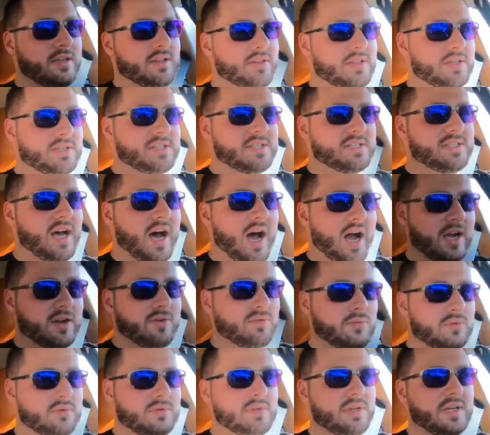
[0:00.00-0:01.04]
The
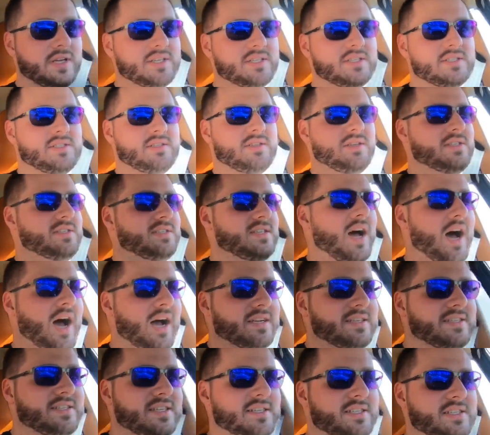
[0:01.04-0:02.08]

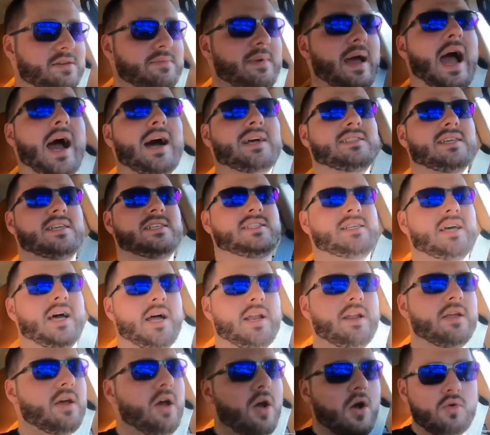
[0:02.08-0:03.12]
stock system, as I
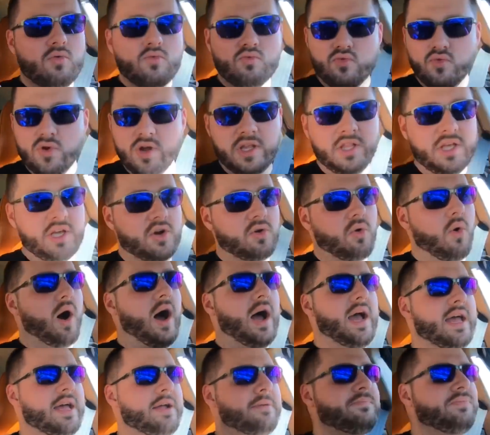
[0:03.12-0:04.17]
said, really
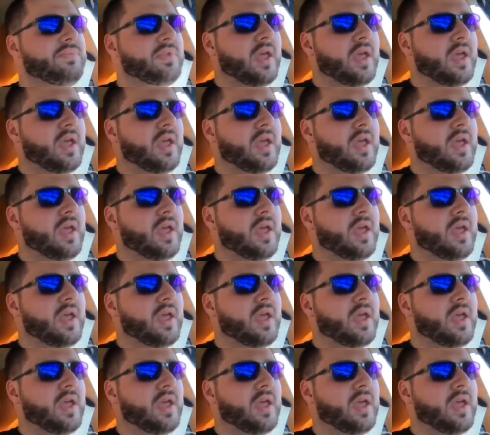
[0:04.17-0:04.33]
quiet.